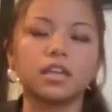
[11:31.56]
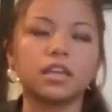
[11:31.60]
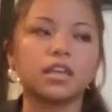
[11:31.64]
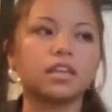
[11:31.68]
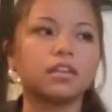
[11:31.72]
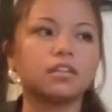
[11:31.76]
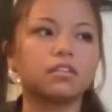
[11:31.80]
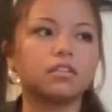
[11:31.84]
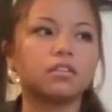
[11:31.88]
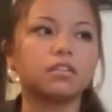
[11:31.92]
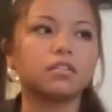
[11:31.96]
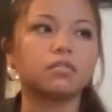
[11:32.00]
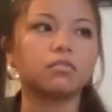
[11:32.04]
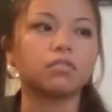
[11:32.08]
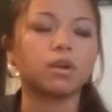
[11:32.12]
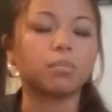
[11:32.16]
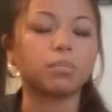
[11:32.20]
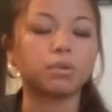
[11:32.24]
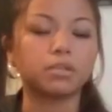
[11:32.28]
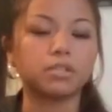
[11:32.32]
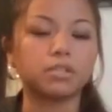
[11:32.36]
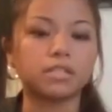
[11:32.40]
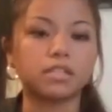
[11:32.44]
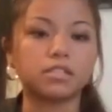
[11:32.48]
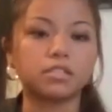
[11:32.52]
it
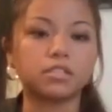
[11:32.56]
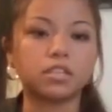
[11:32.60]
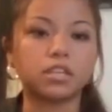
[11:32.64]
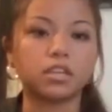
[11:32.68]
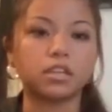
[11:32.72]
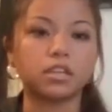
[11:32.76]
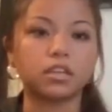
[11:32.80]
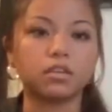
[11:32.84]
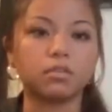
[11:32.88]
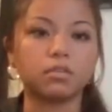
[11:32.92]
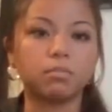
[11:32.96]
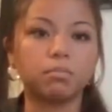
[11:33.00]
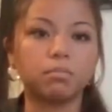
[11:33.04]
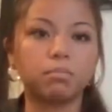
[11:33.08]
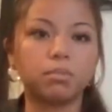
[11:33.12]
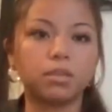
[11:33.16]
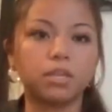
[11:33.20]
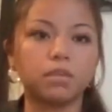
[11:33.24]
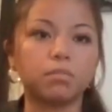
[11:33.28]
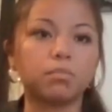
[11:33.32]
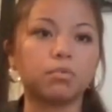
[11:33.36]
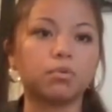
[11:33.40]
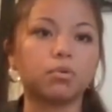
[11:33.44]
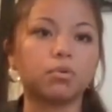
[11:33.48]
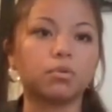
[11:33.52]
represented
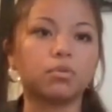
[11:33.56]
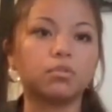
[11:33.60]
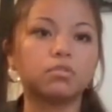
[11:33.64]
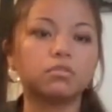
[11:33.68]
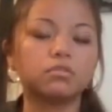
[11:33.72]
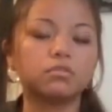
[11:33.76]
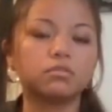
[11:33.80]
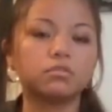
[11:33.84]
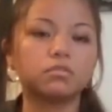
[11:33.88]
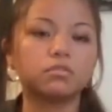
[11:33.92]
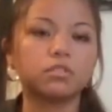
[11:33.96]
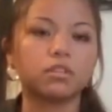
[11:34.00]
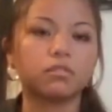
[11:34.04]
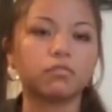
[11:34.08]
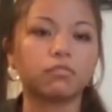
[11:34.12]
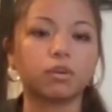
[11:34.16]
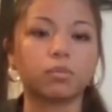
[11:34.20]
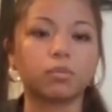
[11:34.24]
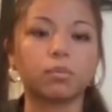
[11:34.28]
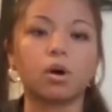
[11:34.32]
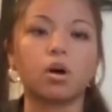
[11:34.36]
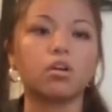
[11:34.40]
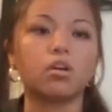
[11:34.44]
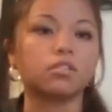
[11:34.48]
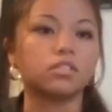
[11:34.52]
people
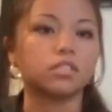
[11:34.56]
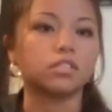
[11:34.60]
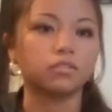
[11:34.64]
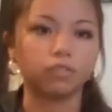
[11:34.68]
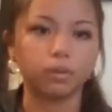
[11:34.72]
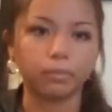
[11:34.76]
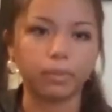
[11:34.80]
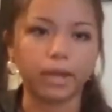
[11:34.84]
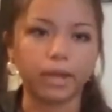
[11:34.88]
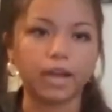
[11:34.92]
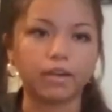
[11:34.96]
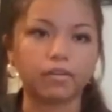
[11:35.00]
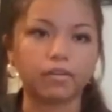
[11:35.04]
from all different